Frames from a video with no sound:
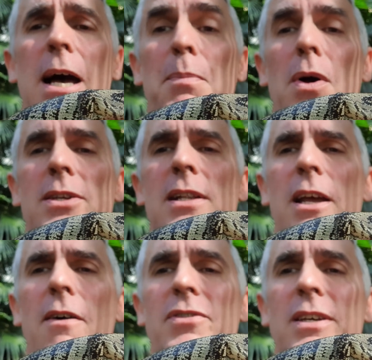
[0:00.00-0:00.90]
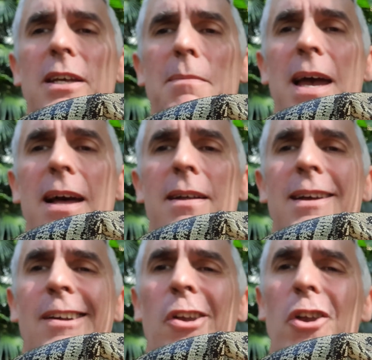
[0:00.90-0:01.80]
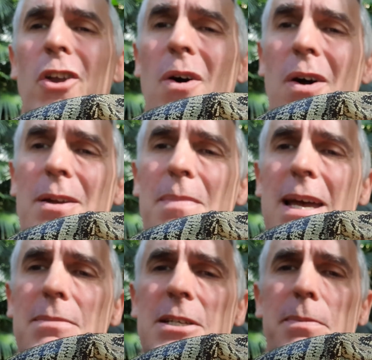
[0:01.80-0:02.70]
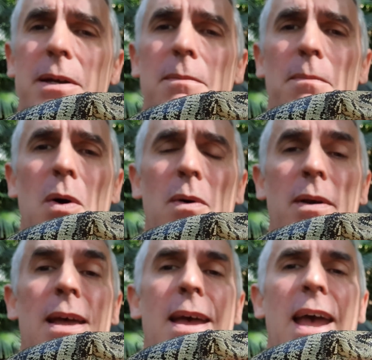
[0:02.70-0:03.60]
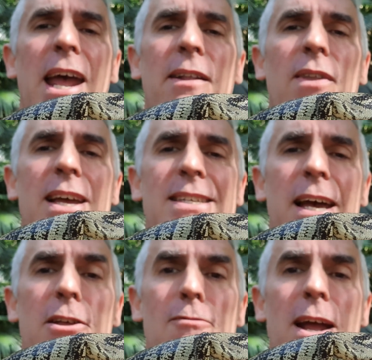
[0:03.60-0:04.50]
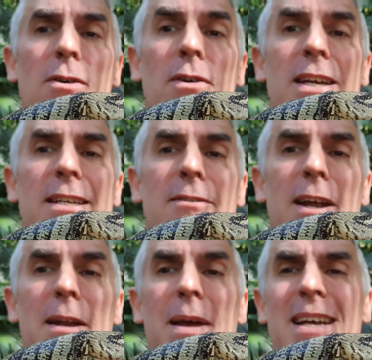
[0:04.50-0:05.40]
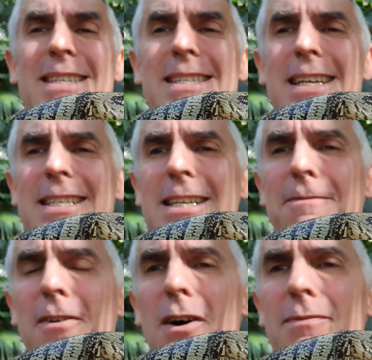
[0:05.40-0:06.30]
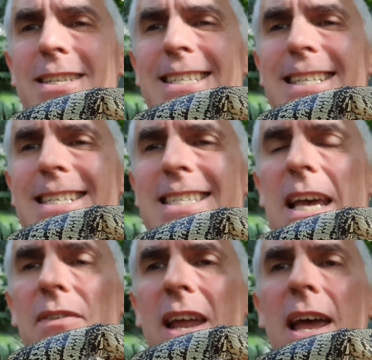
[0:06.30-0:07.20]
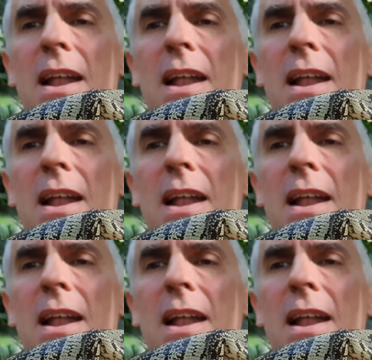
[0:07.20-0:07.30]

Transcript: Personally, I've seen about 9 babies being born, and they say the record is around about 65 to 67.